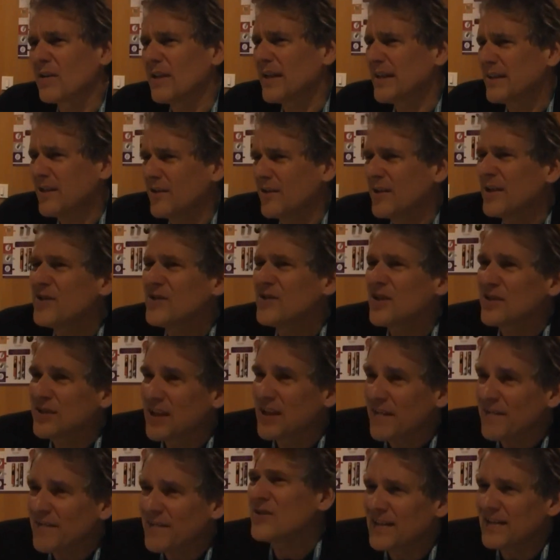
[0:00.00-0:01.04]
Like there is a
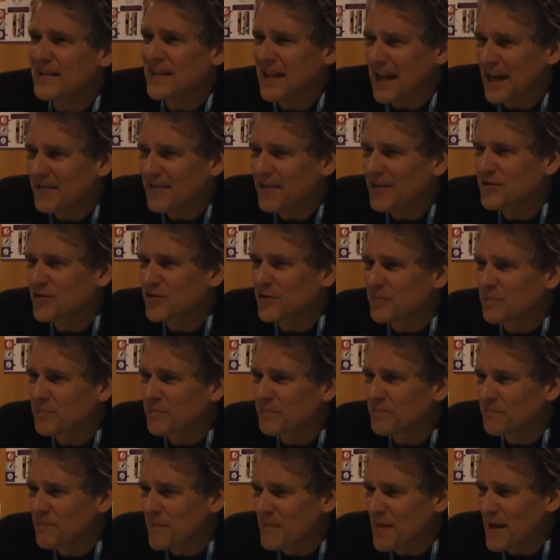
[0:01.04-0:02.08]
definite
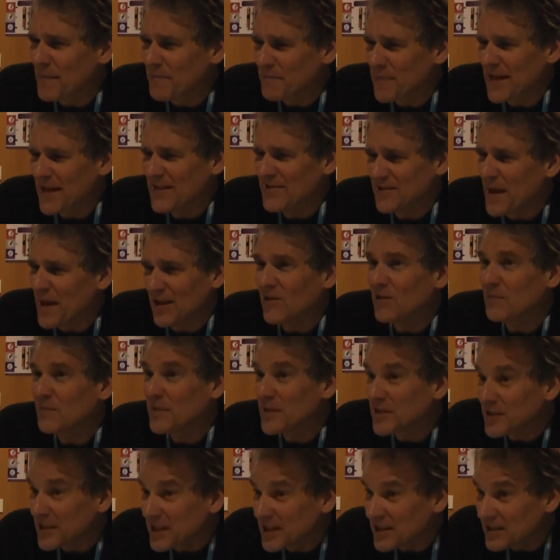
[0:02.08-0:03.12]
character-based
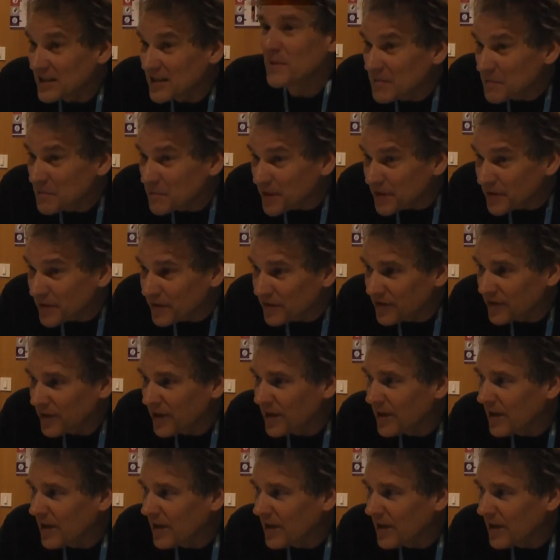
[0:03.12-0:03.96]
element in Nimbus.